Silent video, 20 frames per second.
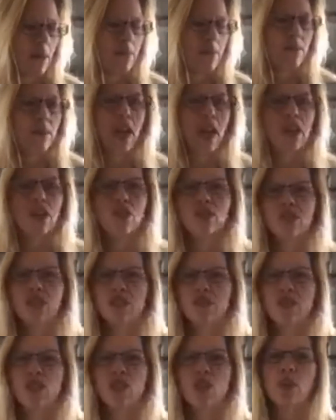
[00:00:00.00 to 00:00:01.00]
I used
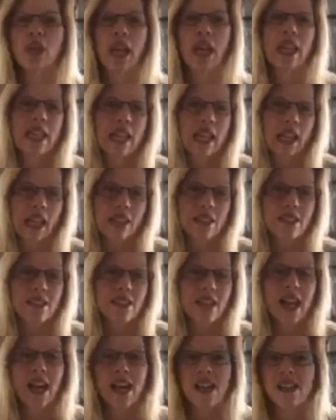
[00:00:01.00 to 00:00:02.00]
to view it, I
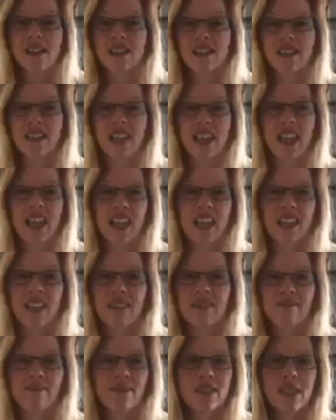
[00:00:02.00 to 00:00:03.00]
guess, as
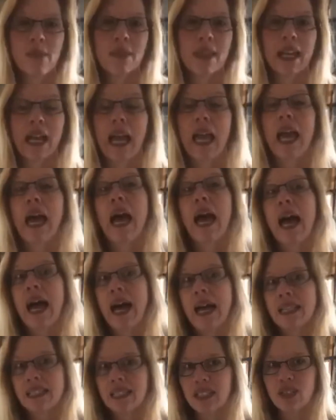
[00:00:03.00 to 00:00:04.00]
something I
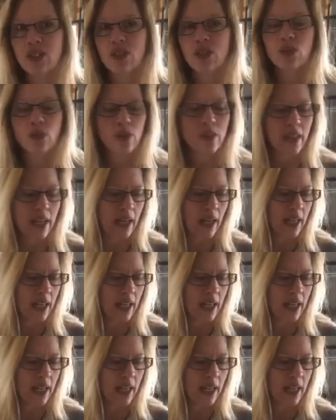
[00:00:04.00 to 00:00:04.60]
had to do, or